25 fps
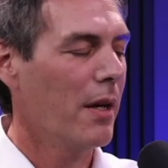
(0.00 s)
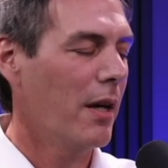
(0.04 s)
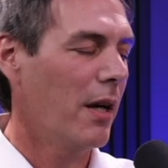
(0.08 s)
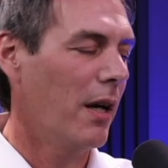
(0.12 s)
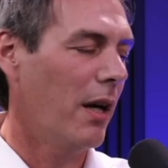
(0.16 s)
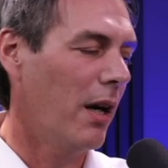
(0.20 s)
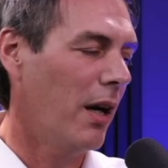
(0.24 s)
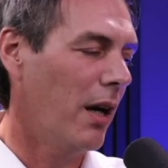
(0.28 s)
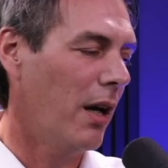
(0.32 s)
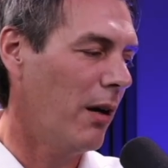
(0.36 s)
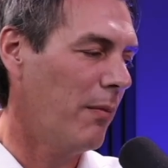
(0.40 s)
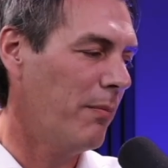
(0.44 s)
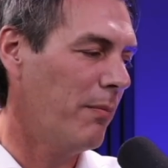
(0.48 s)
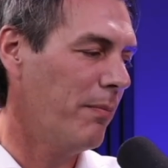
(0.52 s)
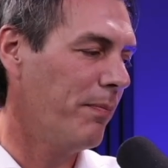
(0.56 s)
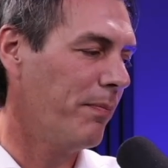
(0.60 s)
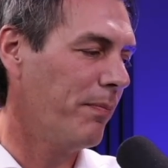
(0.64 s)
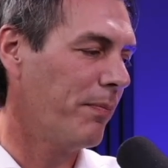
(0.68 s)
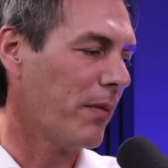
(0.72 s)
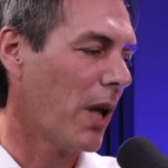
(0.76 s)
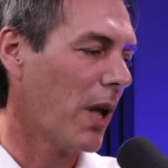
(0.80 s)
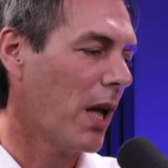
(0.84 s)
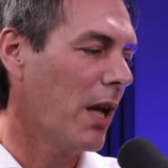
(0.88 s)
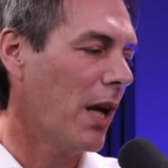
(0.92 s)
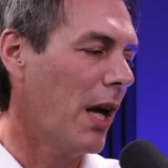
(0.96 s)
And
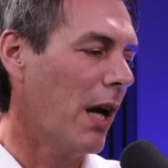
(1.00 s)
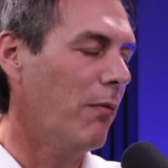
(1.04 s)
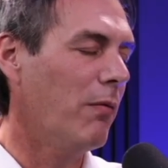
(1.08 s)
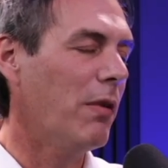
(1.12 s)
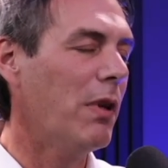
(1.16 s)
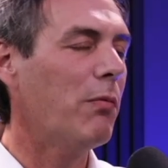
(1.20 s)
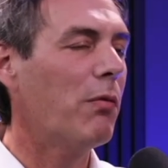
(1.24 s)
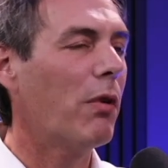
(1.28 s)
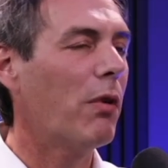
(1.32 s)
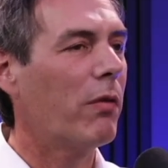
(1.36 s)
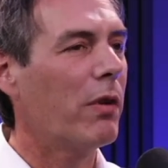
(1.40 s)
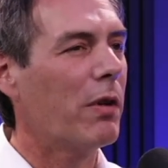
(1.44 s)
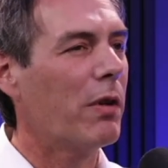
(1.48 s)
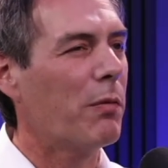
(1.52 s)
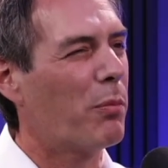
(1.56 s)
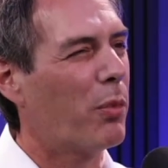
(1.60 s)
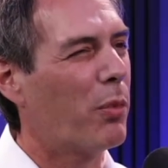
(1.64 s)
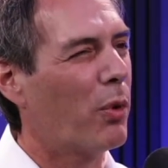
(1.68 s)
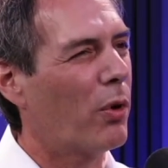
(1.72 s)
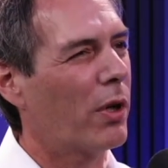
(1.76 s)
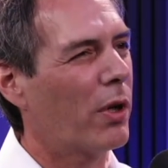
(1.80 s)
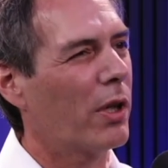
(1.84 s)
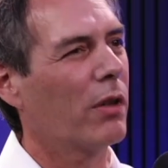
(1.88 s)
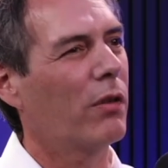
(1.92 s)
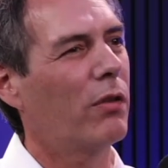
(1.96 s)
we were
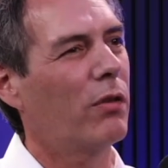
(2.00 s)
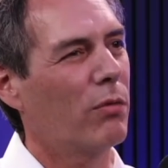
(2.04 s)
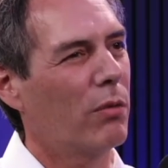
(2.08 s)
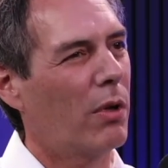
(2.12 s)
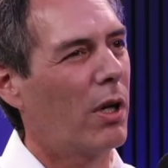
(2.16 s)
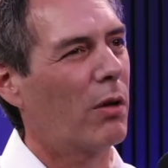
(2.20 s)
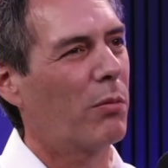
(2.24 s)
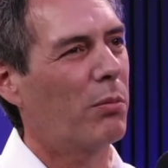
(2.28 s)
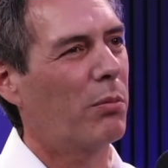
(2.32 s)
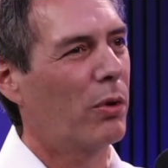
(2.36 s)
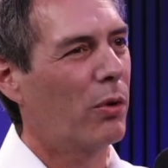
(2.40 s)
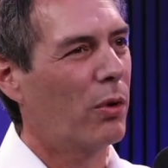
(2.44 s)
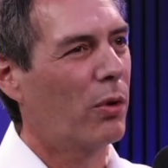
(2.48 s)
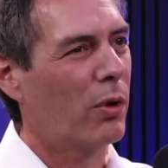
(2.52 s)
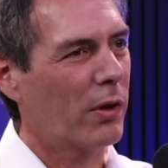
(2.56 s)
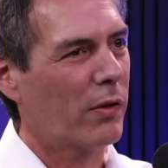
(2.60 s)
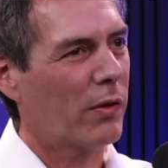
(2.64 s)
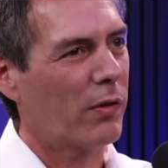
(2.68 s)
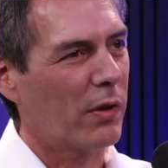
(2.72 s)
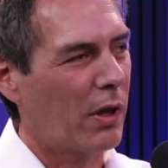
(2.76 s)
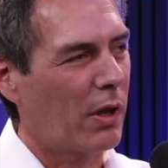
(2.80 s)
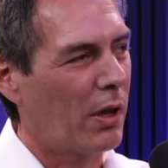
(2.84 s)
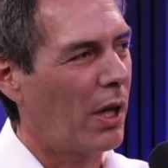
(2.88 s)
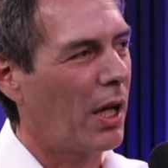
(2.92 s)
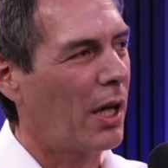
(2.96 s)
reporting to our
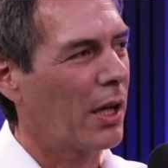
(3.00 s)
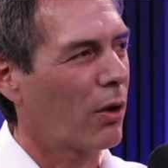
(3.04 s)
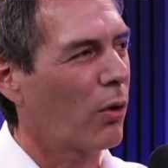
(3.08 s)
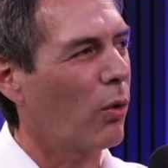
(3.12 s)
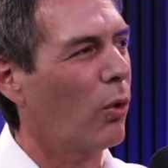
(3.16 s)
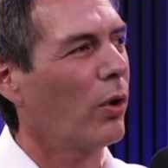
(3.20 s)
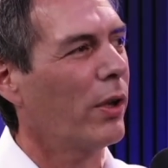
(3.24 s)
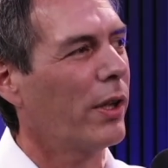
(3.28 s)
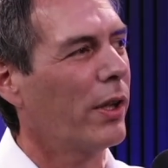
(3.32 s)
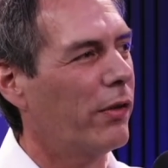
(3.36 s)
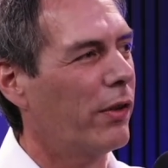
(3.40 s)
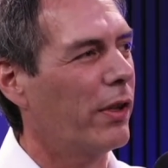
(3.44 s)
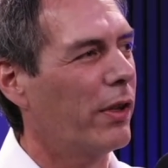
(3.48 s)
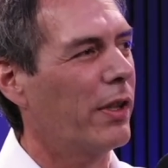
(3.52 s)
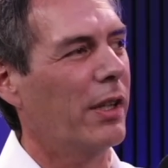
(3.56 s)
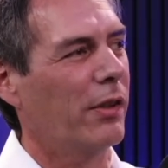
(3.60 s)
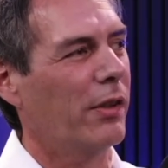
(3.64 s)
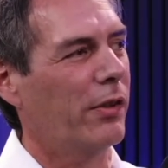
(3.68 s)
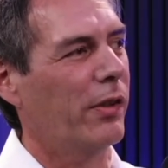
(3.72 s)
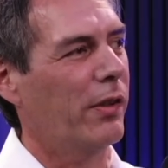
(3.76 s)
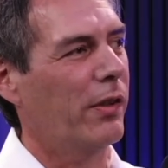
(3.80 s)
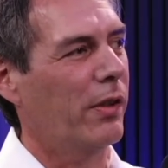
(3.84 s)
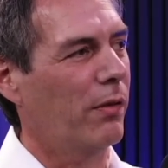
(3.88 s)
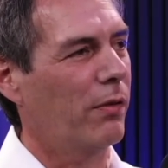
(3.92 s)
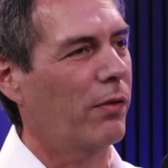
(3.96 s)
board like all these
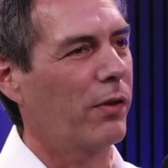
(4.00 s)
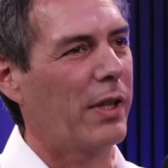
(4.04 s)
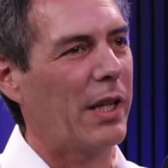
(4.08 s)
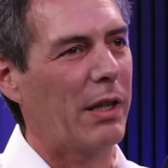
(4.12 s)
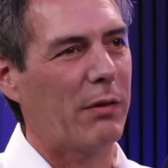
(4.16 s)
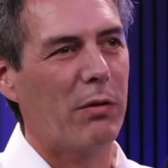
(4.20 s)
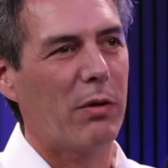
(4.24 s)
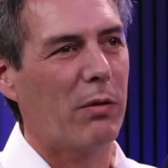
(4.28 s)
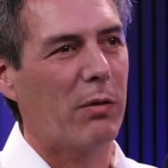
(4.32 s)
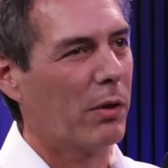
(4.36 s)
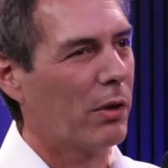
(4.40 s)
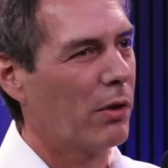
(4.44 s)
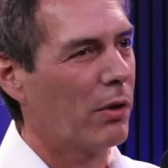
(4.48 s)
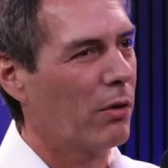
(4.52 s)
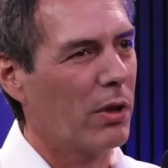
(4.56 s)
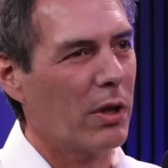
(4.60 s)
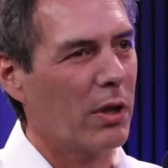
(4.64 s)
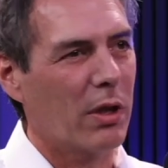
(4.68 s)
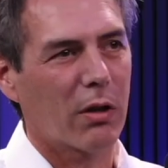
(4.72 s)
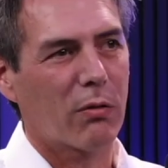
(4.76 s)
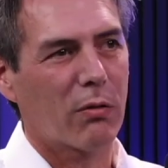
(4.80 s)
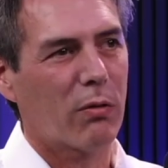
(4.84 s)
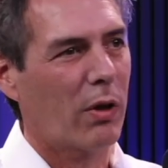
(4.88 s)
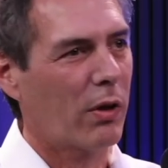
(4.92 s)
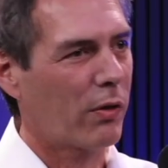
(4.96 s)
initiatives that we were doing
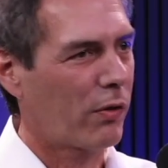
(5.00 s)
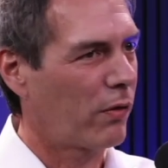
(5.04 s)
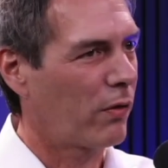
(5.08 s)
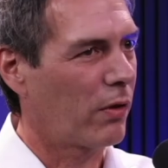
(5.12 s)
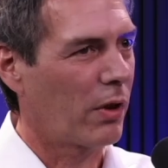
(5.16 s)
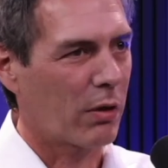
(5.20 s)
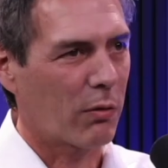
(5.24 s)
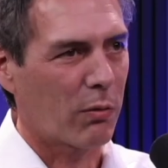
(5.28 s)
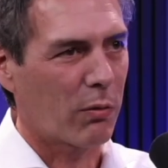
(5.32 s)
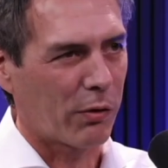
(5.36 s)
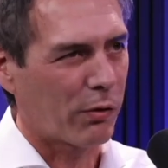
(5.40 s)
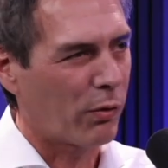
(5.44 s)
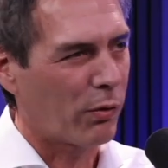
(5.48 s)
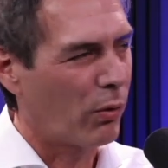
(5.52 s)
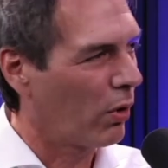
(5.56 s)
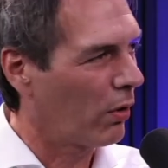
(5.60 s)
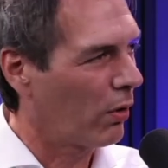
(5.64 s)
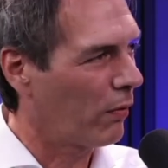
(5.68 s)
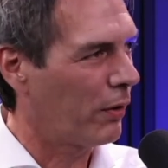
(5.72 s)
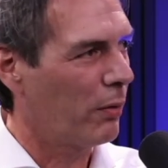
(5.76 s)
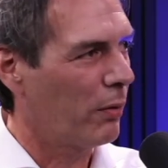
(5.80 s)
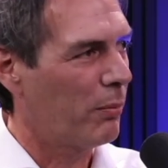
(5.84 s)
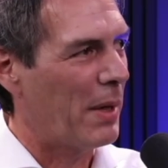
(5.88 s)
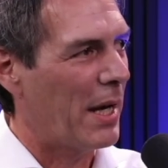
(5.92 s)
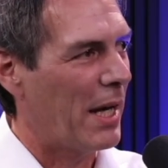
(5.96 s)
across all
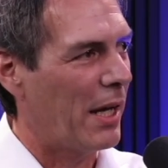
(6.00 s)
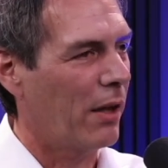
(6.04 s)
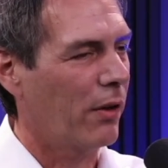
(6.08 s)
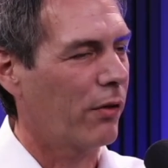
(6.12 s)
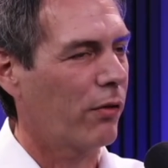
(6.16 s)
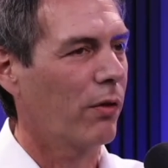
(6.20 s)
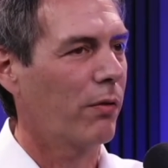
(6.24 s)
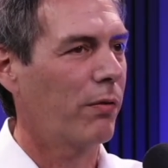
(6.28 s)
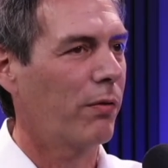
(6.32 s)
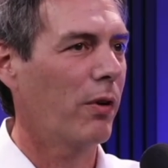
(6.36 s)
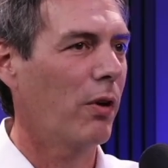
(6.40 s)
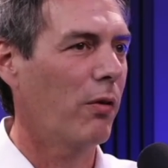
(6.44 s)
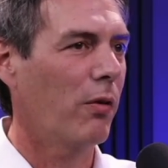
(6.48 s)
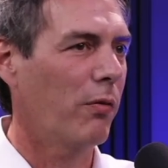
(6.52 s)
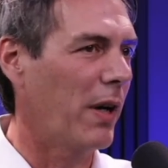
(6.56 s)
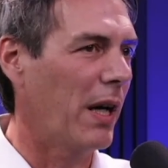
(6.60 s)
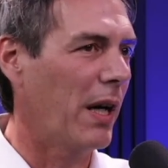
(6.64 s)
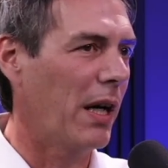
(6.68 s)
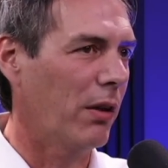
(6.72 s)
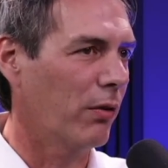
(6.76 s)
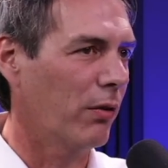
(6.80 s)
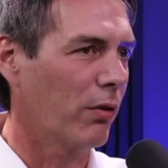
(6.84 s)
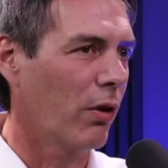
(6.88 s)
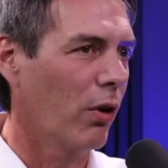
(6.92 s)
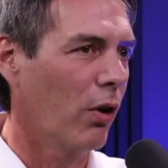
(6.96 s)
of the banners of
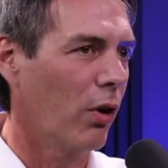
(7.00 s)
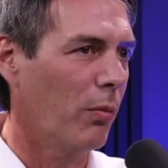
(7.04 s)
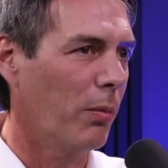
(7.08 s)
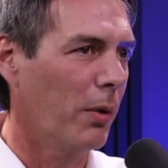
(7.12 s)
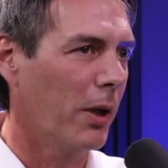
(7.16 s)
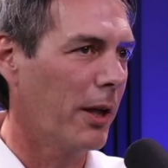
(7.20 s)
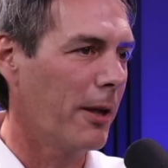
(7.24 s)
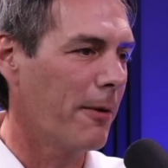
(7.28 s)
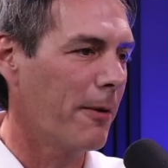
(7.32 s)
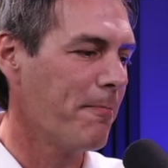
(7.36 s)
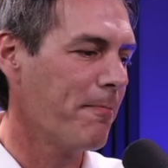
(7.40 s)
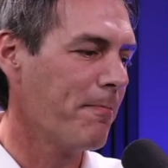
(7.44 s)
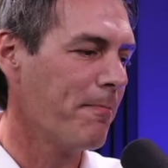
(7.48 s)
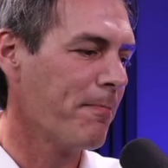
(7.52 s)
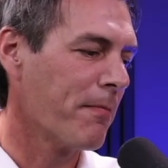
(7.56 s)
Ahold globally.